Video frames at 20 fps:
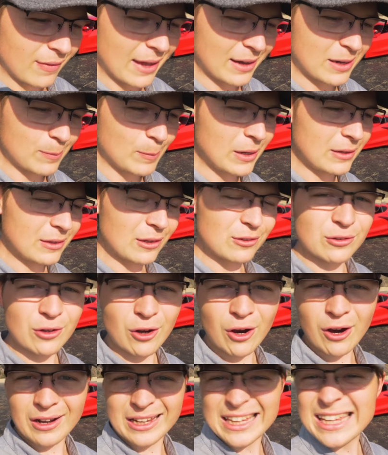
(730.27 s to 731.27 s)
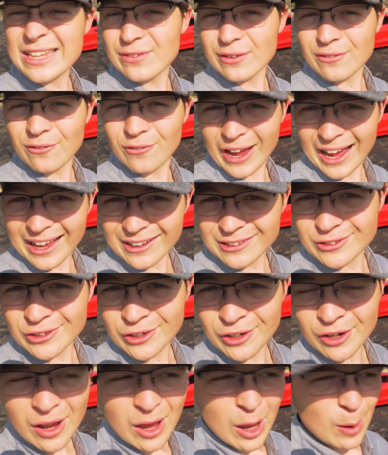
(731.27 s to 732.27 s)
that can make this car even
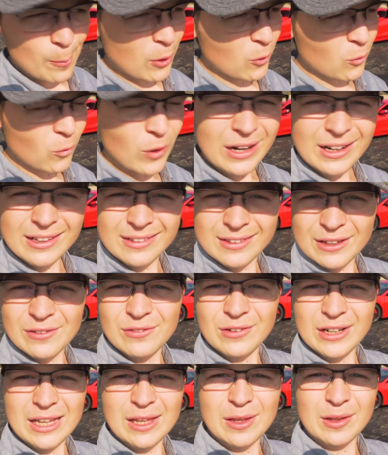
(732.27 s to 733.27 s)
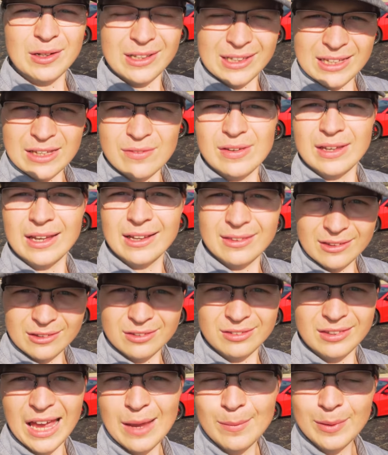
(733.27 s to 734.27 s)
faster, but relatively leaving it
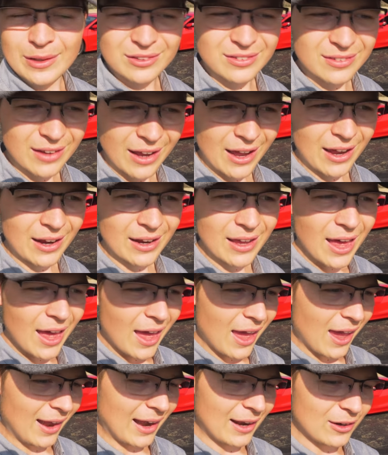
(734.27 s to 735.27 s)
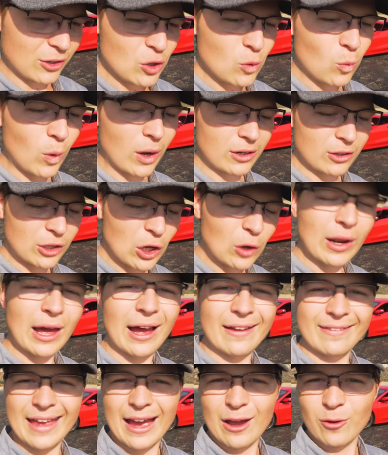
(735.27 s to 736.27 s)
the same as stock. And I do want to go
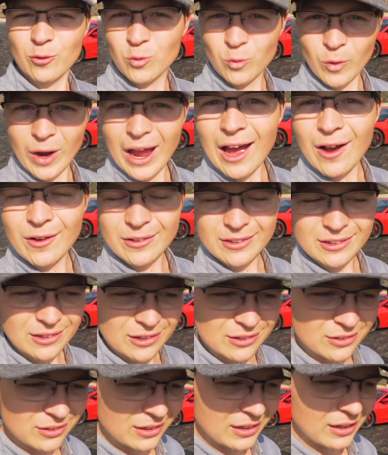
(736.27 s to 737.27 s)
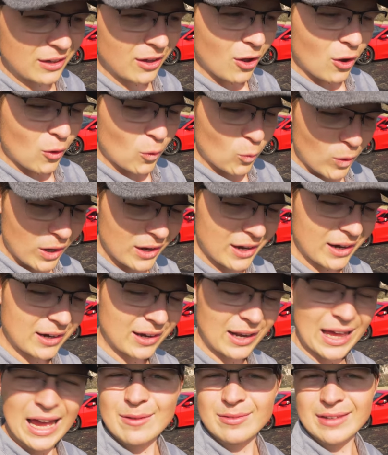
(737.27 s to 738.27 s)
down that route to just see what
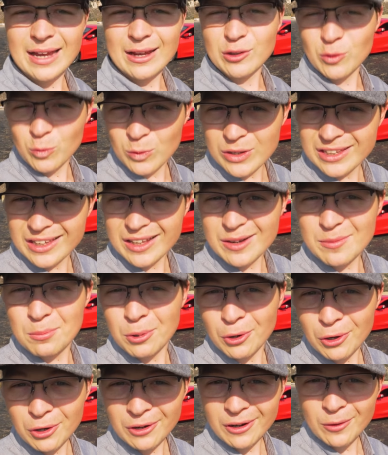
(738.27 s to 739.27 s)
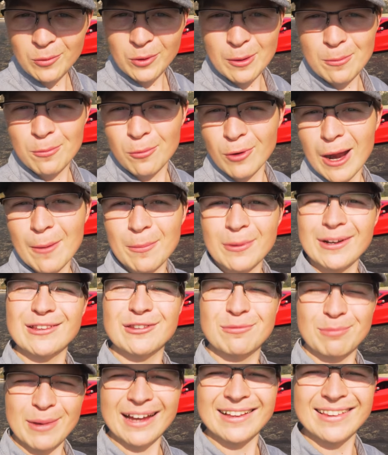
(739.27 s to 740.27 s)
kind of lap times we can pull with a properly
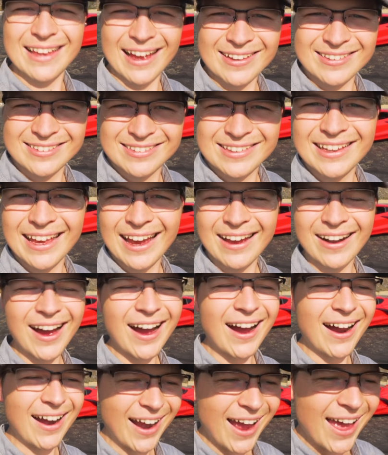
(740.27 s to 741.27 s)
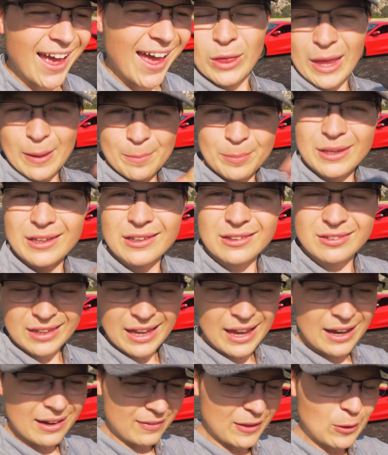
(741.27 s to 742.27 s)
spec'd out C eight R. With that being
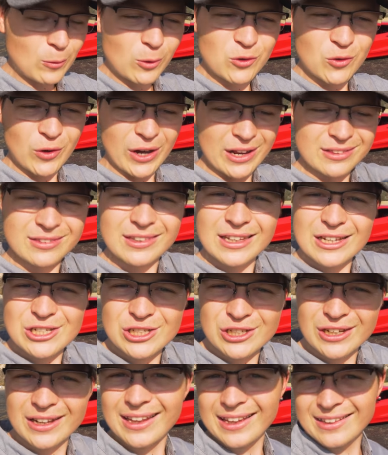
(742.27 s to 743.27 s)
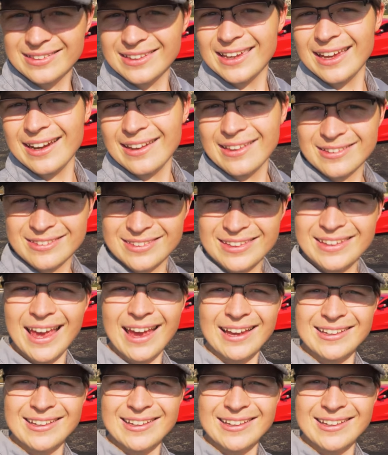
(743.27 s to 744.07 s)
said, then we'll transition into getting the C